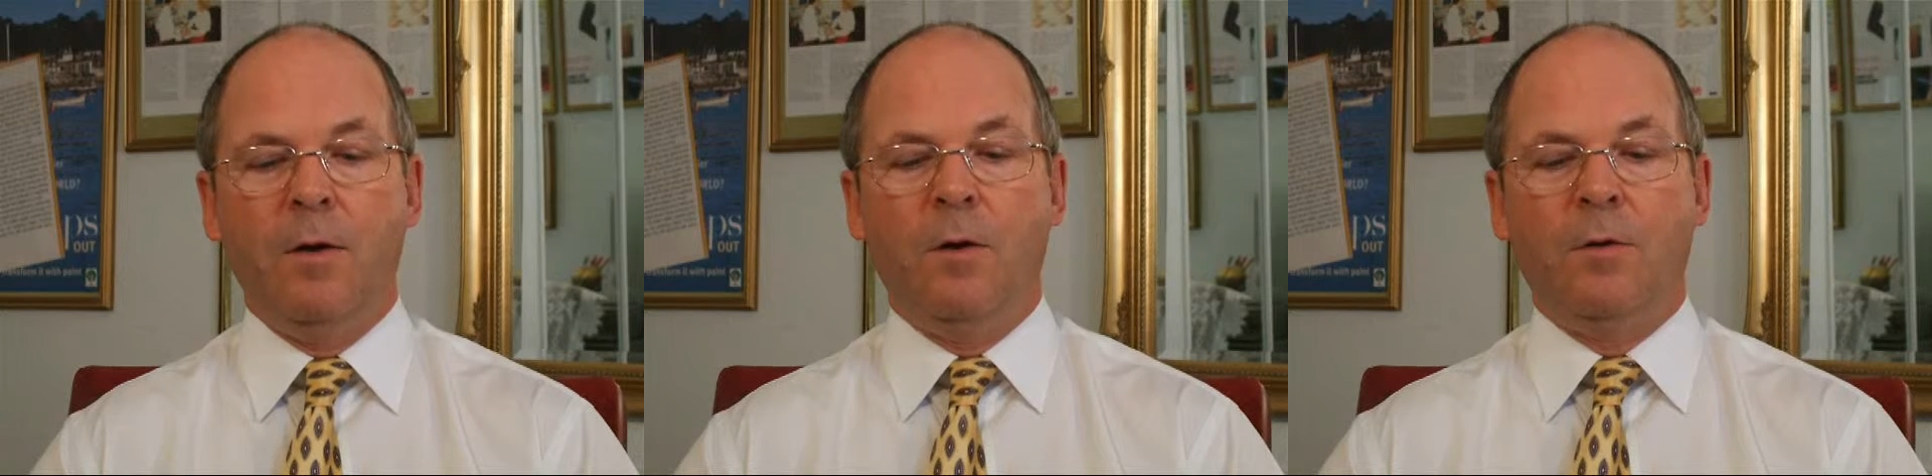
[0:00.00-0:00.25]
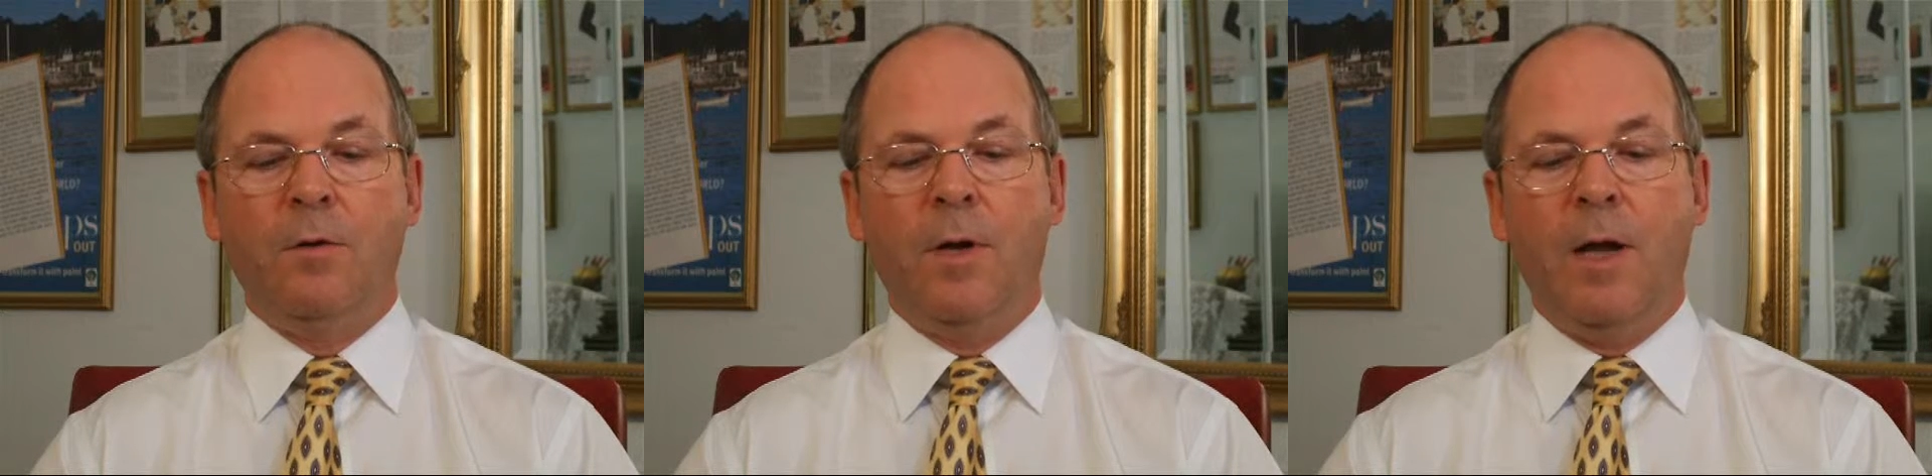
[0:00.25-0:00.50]

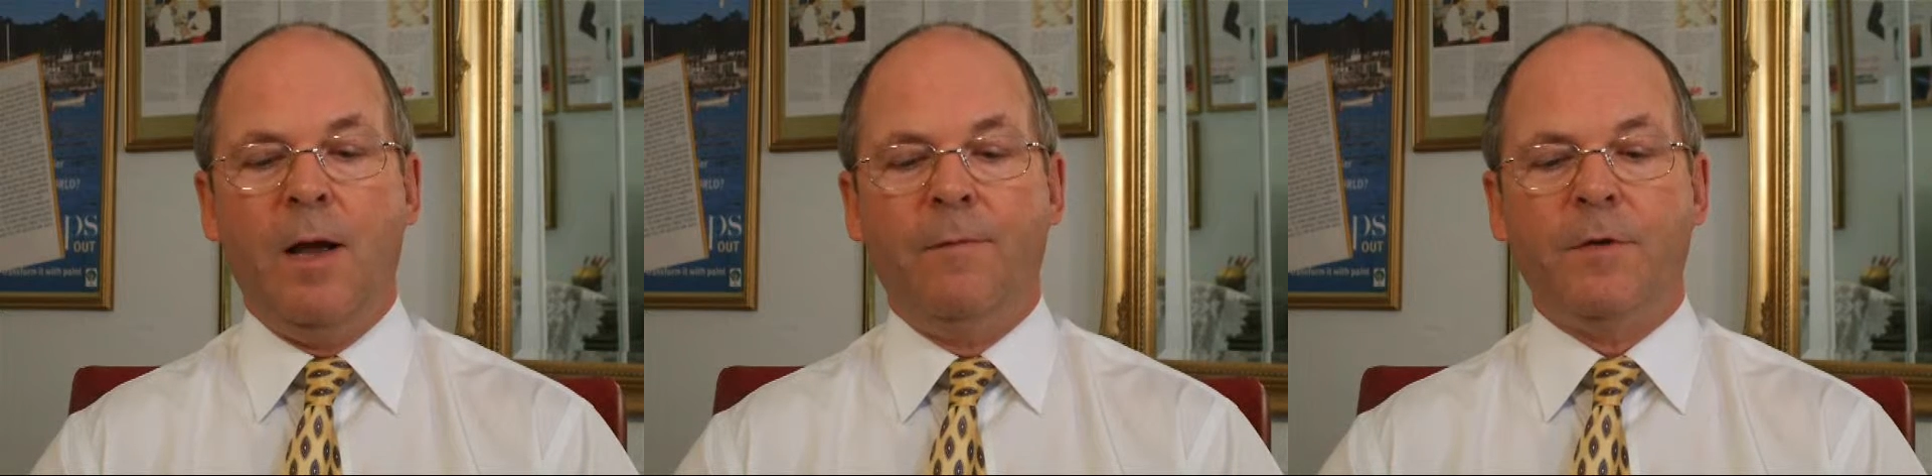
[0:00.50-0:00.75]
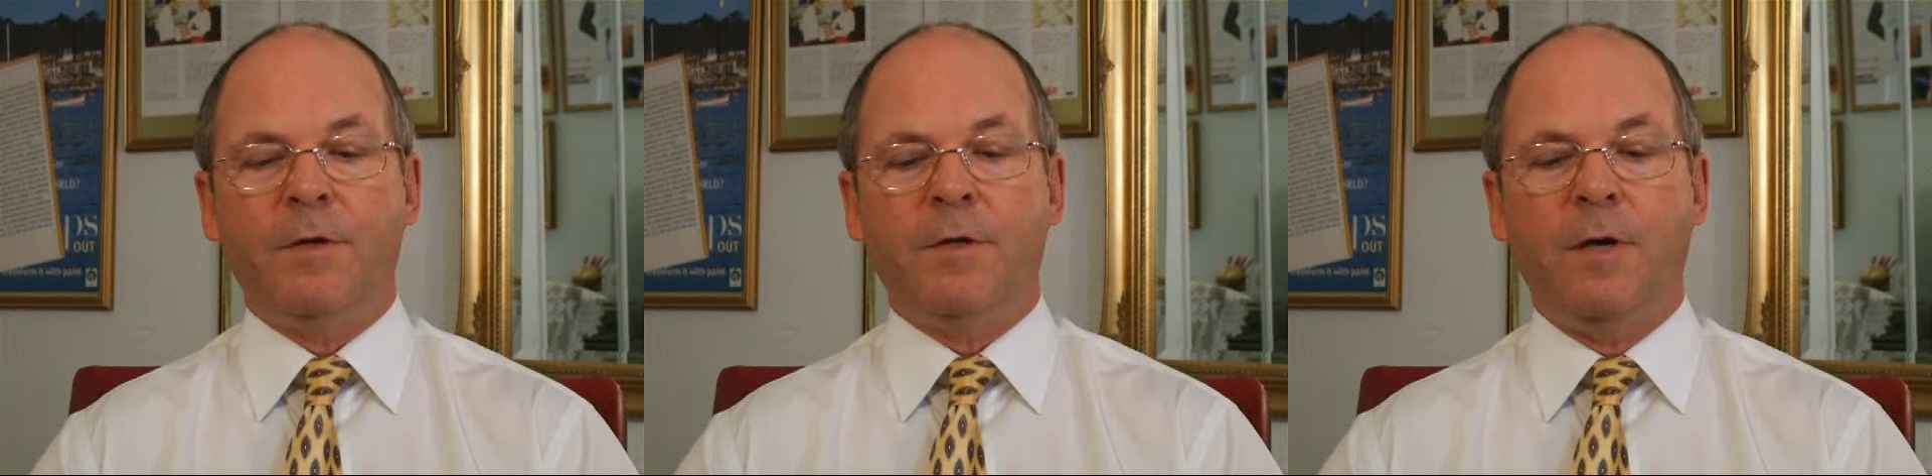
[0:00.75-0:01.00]
or do they
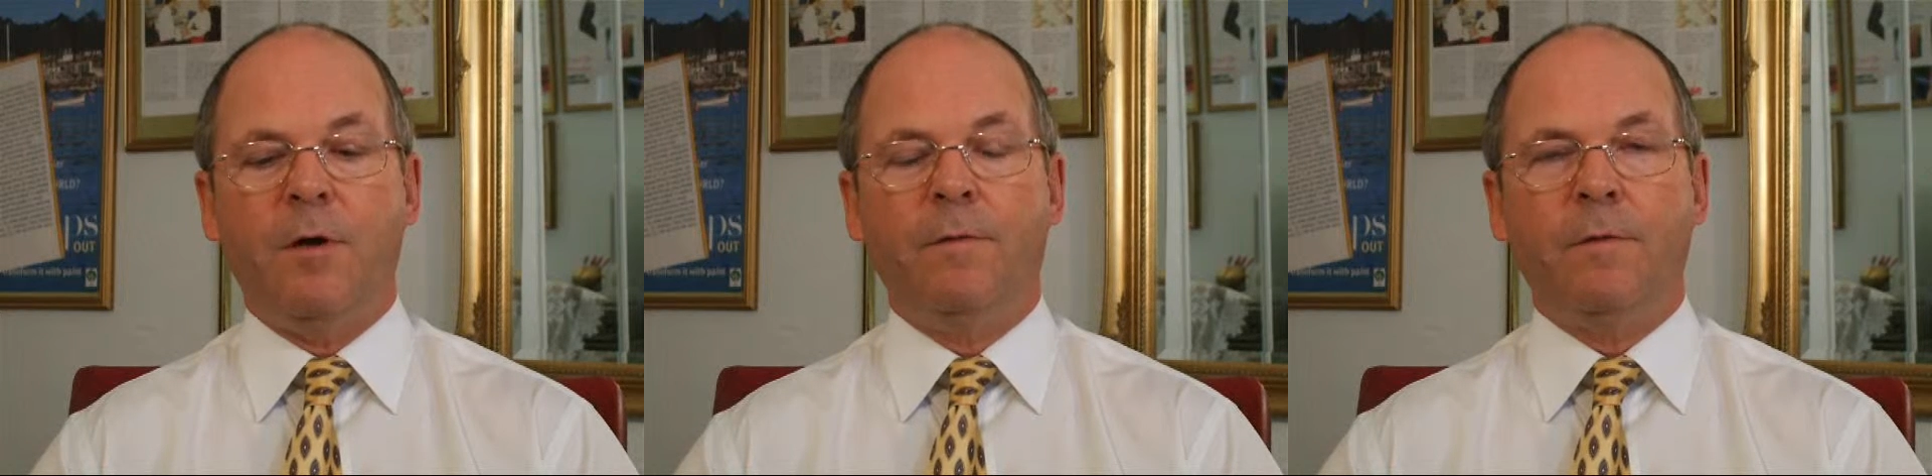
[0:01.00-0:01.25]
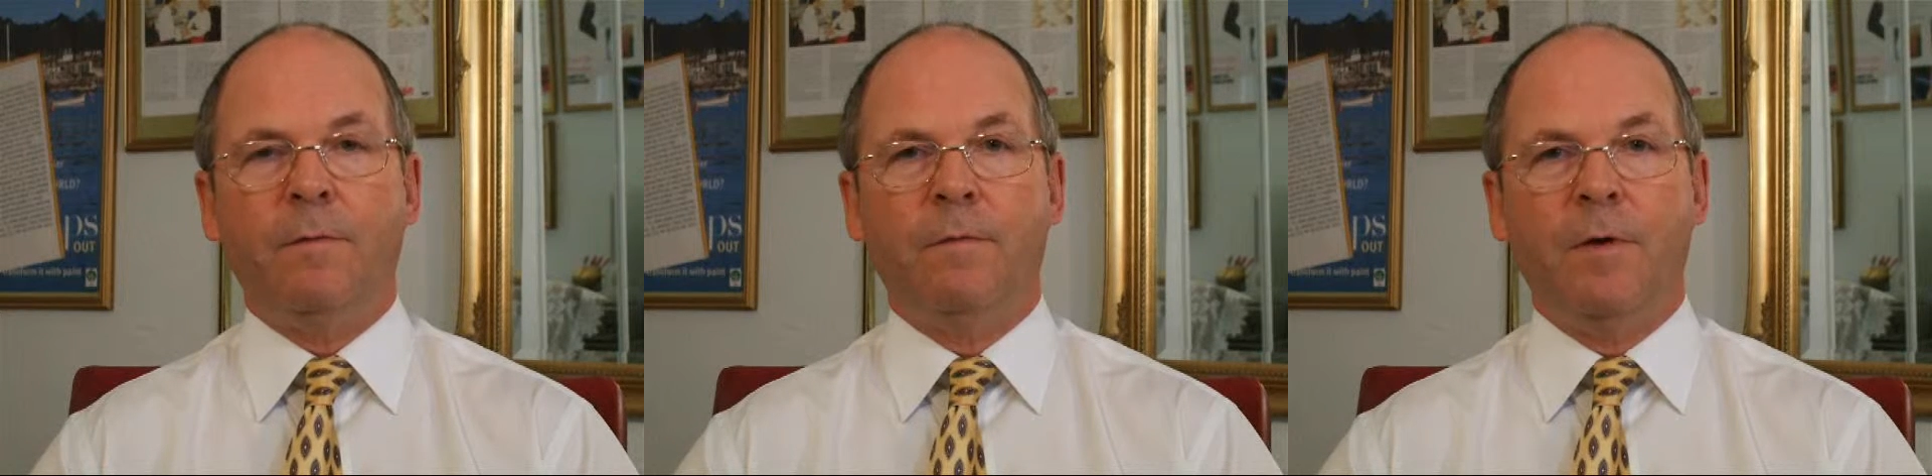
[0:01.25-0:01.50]
have to stay
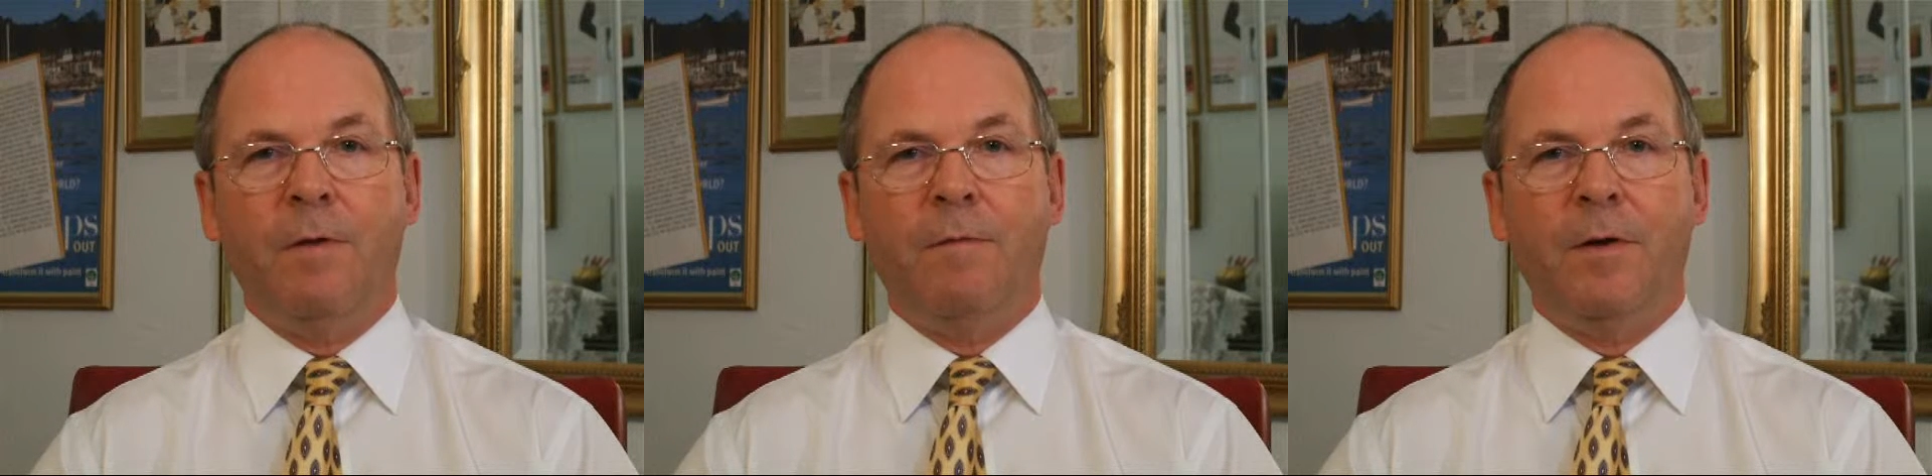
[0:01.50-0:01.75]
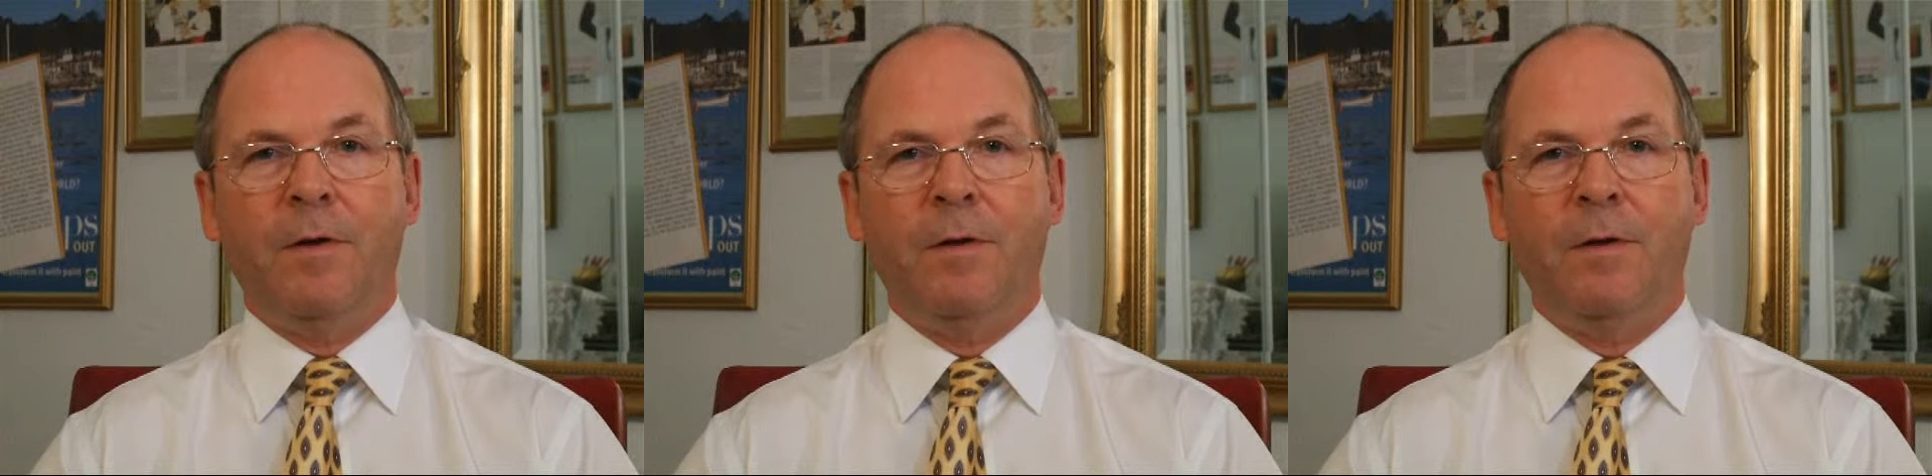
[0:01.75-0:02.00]
off them forever?